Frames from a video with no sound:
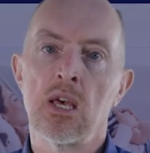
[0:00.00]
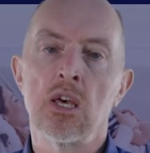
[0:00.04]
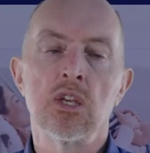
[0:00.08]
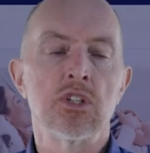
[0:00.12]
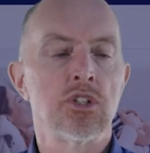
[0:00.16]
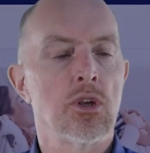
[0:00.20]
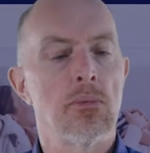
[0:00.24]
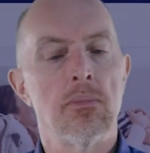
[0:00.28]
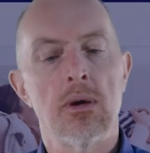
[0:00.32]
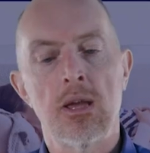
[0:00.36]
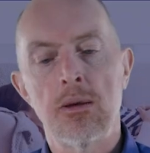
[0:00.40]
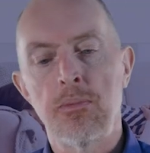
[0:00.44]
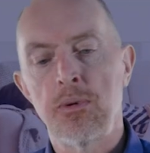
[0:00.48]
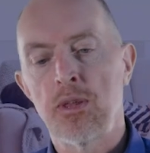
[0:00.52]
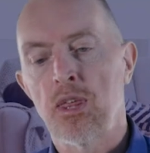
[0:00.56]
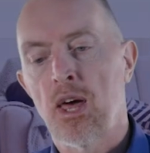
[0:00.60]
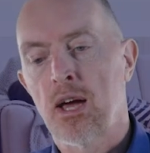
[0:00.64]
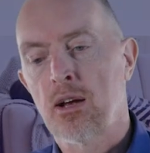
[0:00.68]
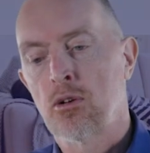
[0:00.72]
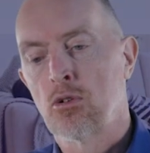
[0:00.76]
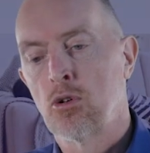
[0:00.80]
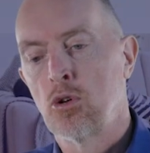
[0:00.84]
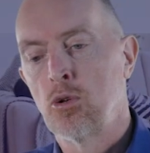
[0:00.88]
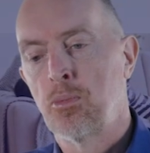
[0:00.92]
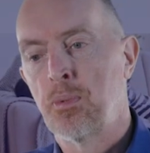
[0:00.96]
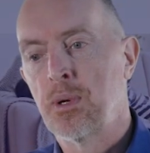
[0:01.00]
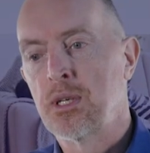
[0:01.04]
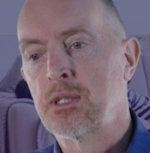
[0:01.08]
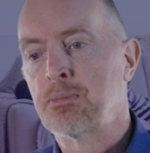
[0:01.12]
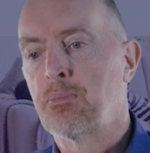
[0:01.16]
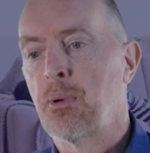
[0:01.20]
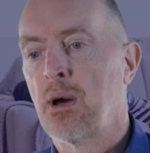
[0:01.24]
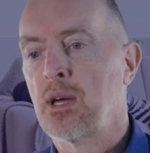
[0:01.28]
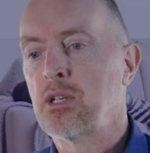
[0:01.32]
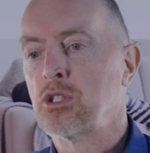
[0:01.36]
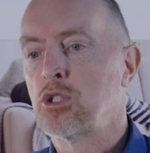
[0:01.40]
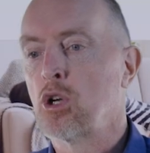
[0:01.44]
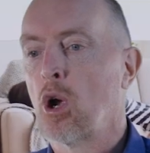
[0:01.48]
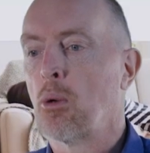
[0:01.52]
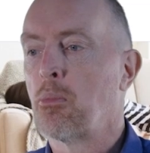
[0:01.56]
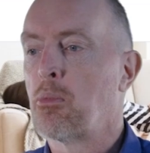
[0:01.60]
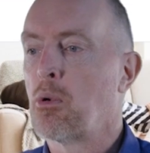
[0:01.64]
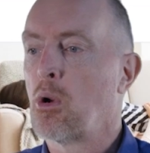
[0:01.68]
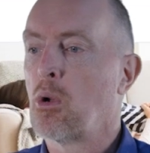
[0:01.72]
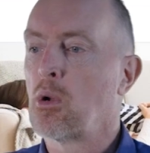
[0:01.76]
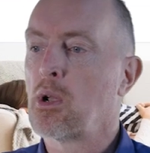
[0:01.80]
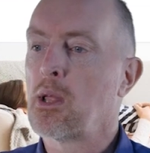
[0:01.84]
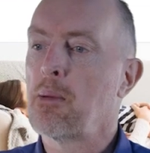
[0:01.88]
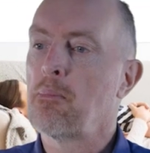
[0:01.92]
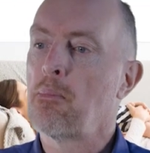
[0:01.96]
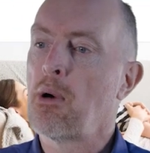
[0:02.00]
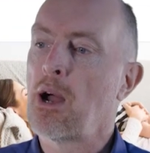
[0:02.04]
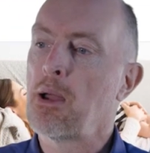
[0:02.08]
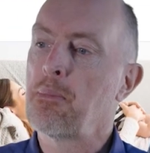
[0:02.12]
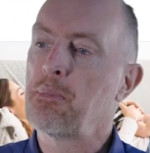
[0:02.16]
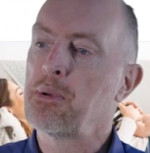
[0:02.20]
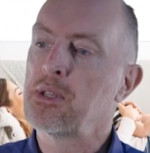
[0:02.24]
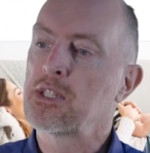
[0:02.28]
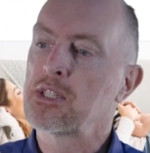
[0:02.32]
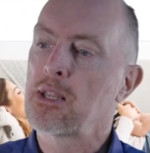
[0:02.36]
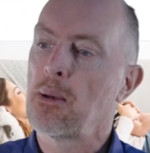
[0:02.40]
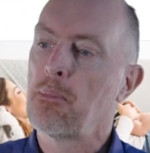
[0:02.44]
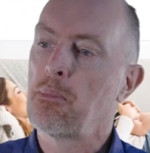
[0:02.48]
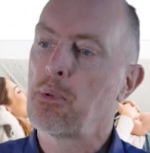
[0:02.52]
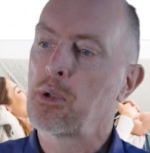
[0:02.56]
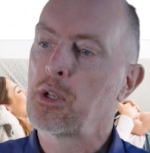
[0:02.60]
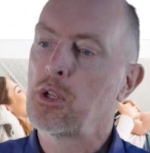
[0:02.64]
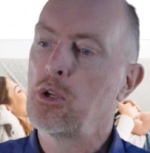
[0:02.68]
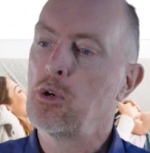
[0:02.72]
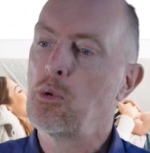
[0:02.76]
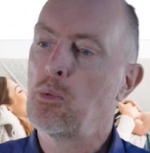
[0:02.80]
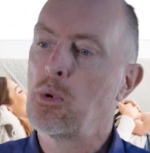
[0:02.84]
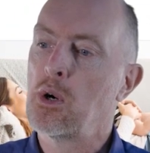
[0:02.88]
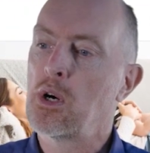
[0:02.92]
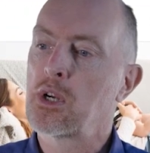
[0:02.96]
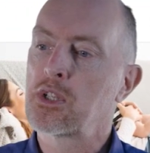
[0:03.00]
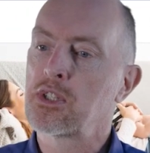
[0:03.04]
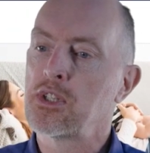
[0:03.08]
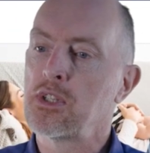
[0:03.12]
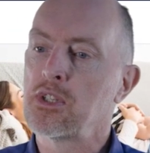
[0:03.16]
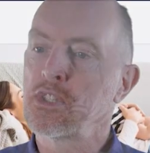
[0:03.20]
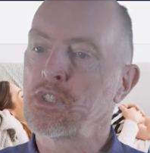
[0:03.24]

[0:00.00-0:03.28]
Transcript: So maybe that group is by job role. It might be somebody who works